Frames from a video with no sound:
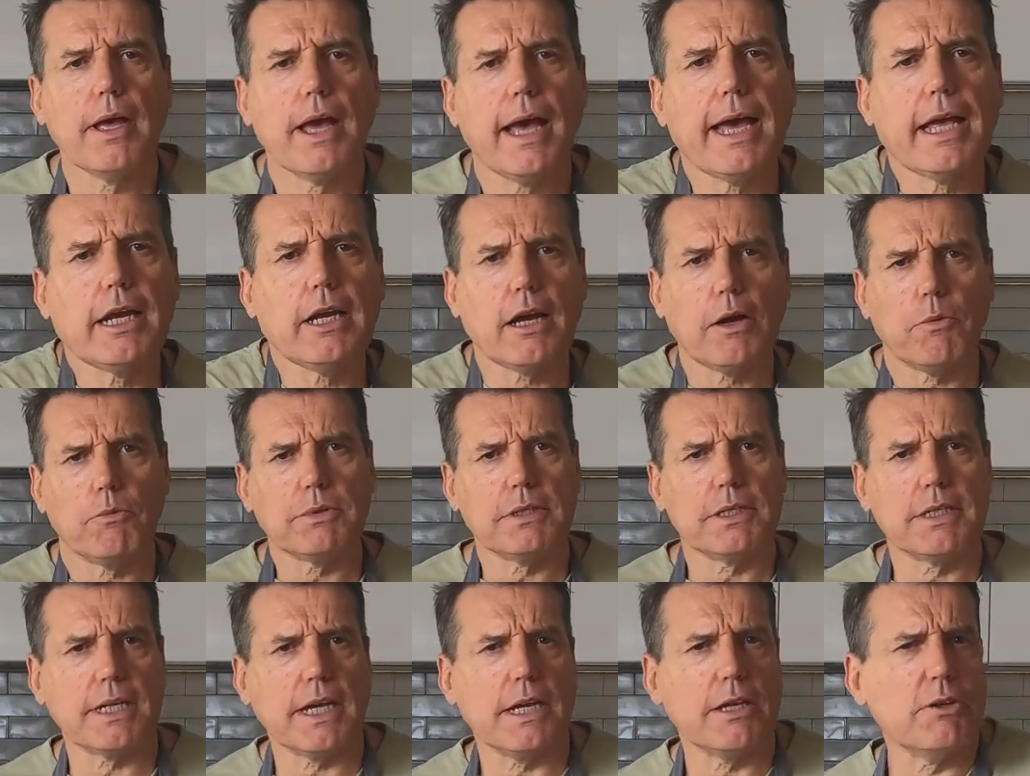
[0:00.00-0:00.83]
and I
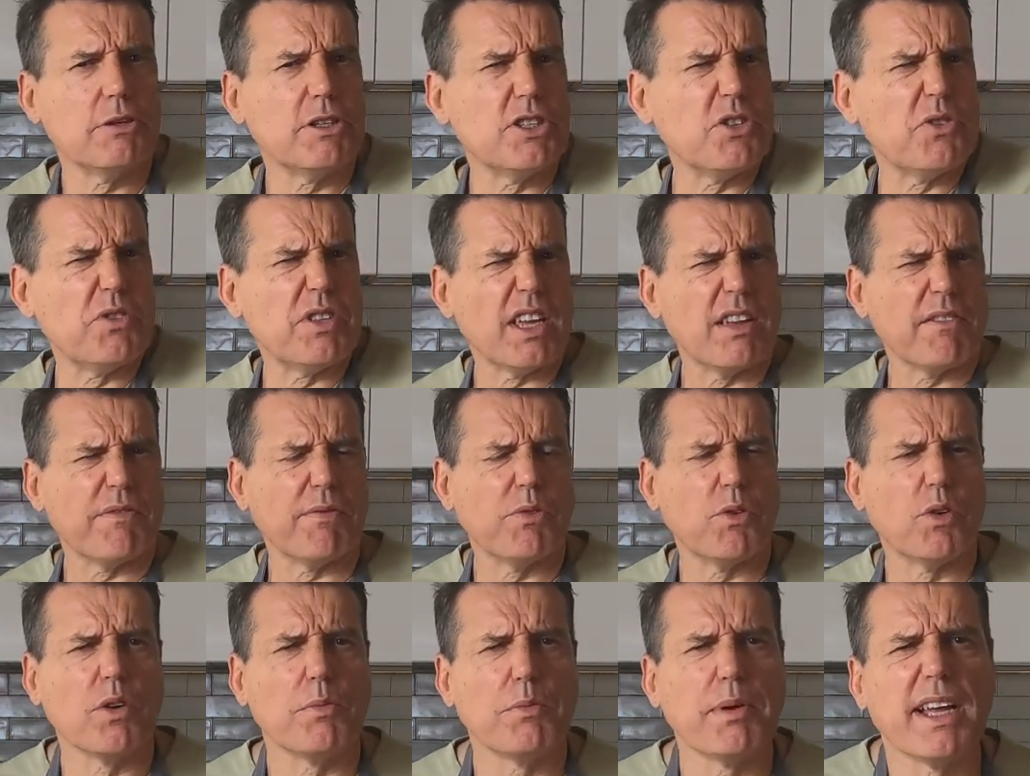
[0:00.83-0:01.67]
would say you do that
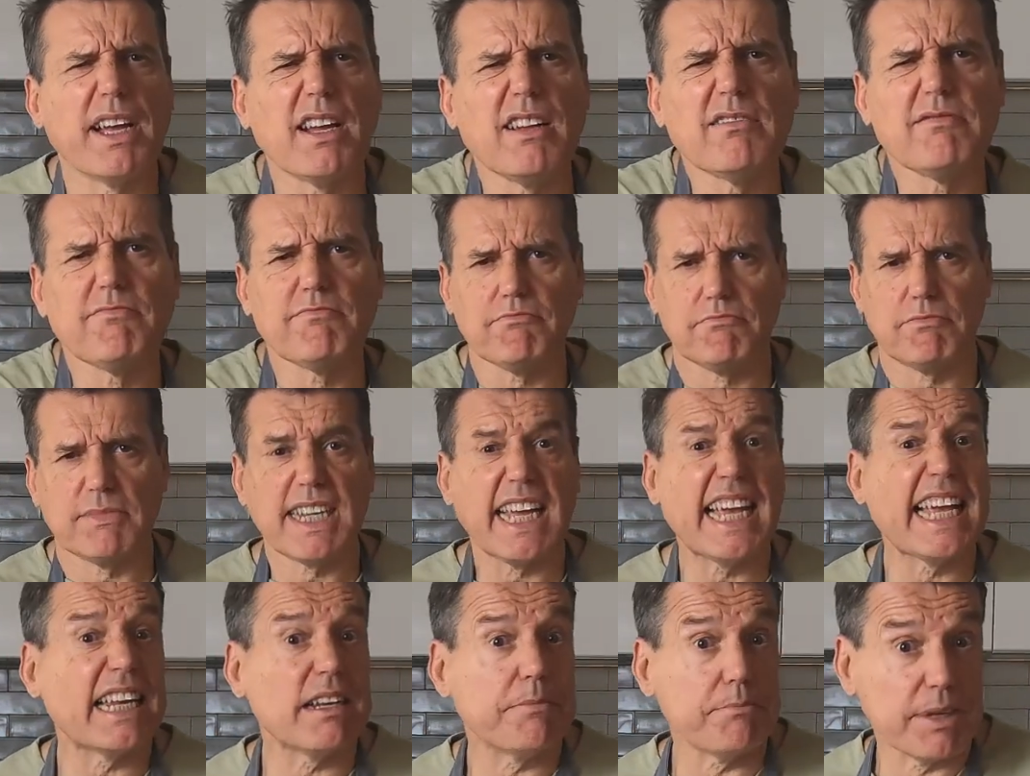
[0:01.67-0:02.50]
for about
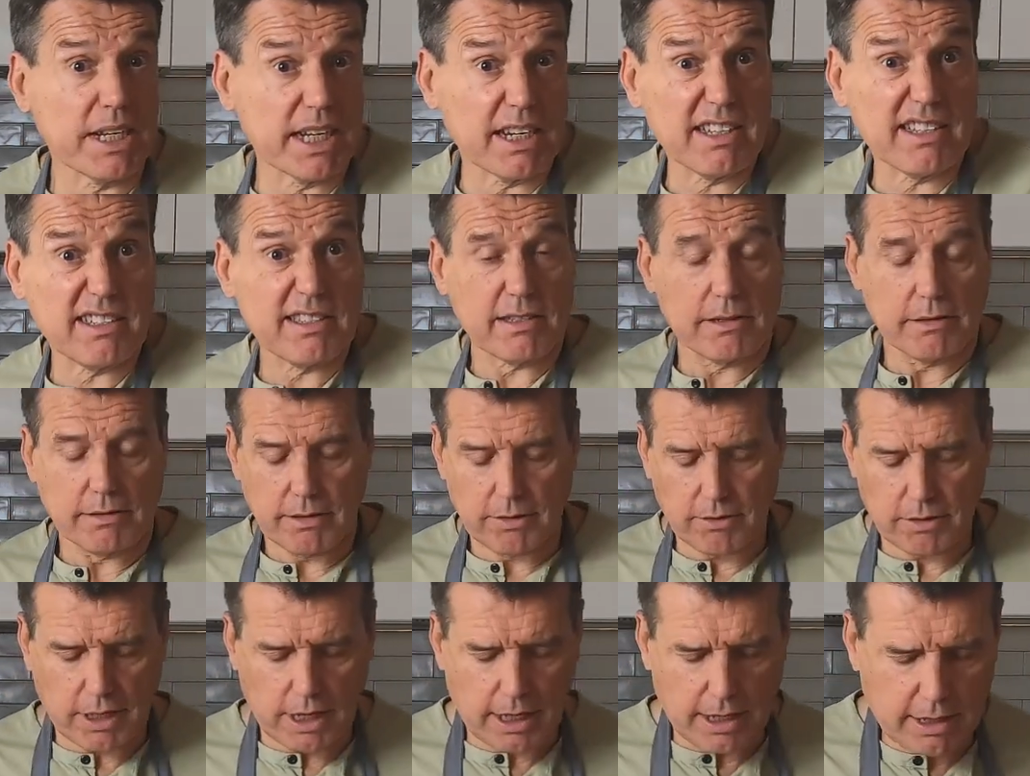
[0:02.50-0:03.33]
10 minutes,
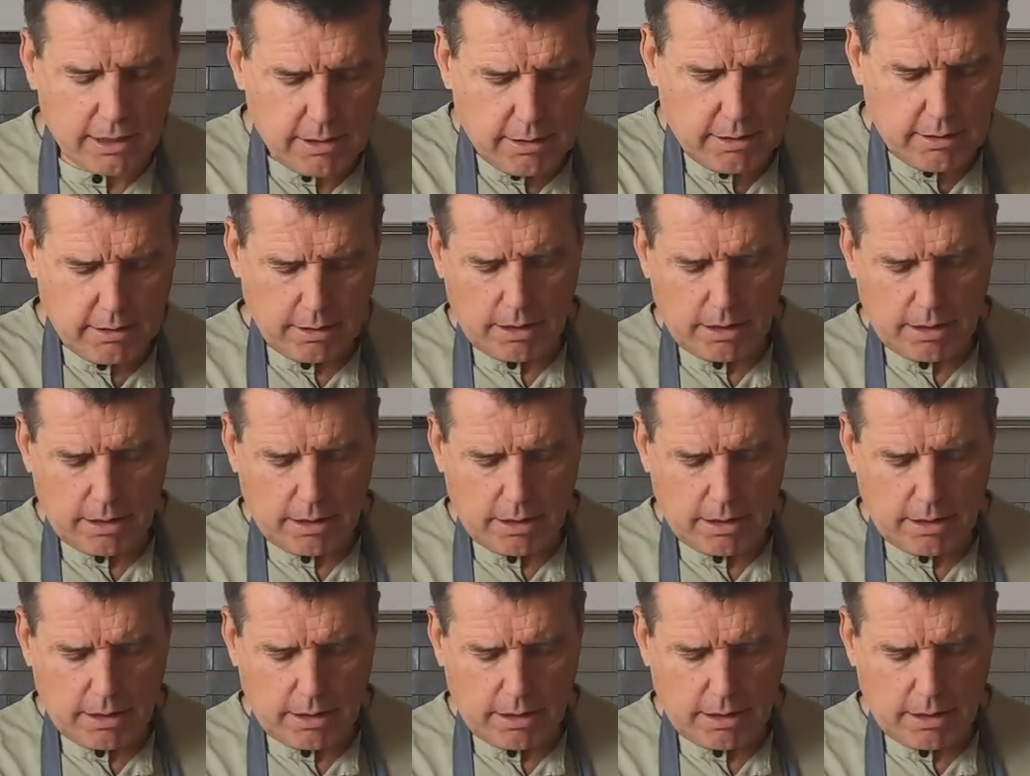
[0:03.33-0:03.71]
okay?